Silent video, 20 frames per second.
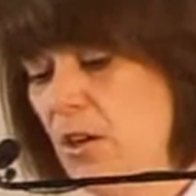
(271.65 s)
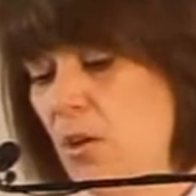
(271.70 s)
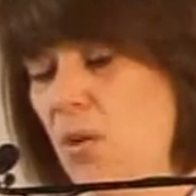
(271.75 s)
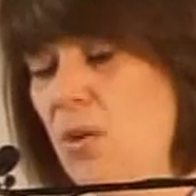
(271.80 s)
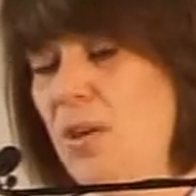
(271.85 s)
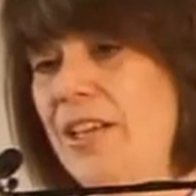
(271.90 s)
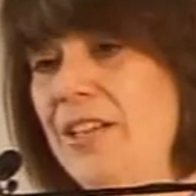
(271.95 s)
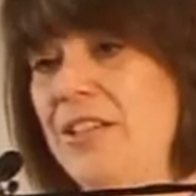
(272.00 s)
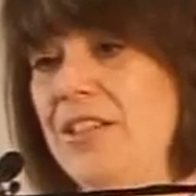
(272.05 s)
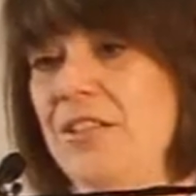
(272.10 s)

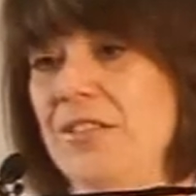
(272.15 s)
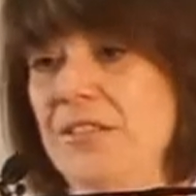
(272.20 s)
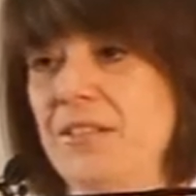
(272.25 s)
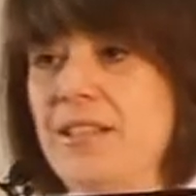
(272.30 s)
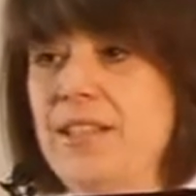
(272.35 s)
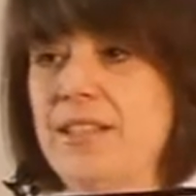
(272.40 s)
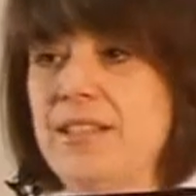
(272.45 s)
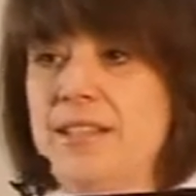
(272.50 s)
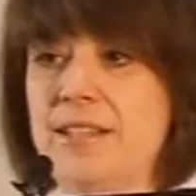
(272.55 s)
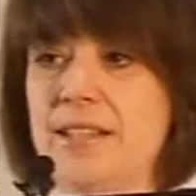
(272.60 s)
All I do
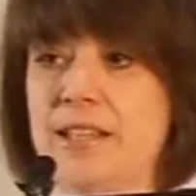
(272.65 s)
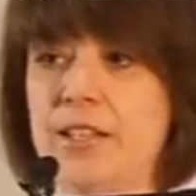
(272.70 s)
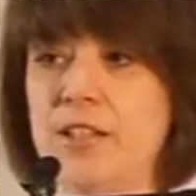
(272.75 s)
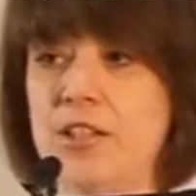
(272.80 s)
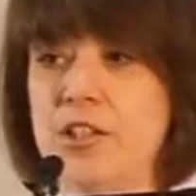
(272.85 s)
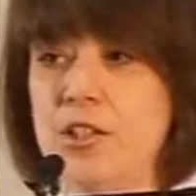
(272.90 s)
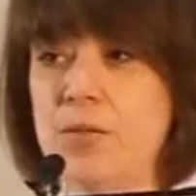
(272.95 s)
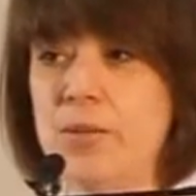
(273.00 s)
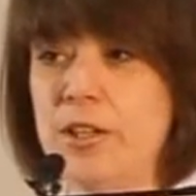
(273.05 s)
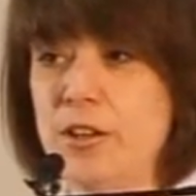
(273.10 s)
is say
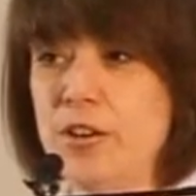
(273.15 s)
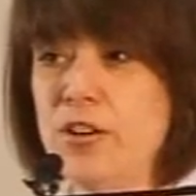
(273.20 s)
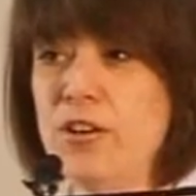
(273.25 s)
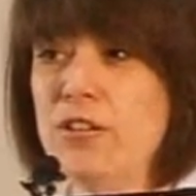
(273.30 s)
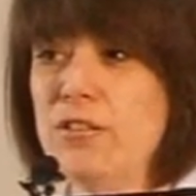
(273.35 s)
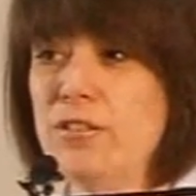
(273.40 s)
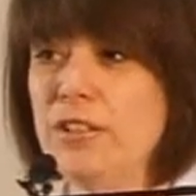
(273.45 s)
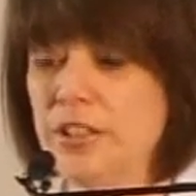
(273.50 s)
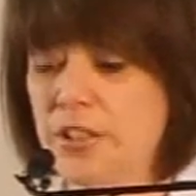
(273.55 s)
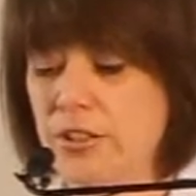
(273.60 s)
it to
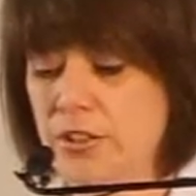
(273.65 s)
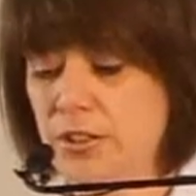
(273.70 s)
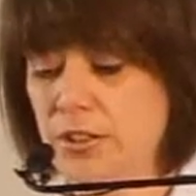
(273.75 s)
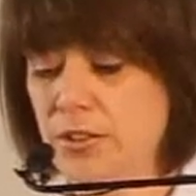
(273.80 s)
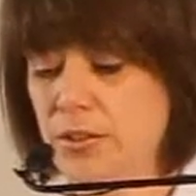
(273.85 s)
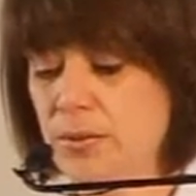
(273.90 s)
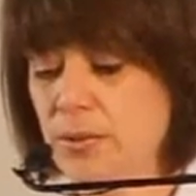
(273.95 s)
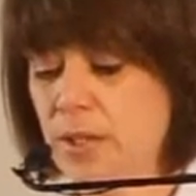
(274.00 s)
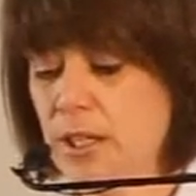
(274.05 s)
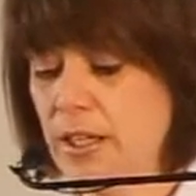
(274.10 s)
encourage
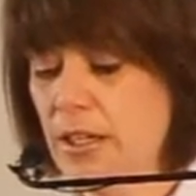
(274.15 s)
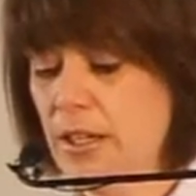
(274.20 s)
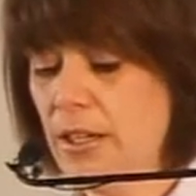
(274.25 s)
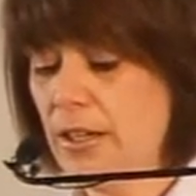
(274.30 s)
you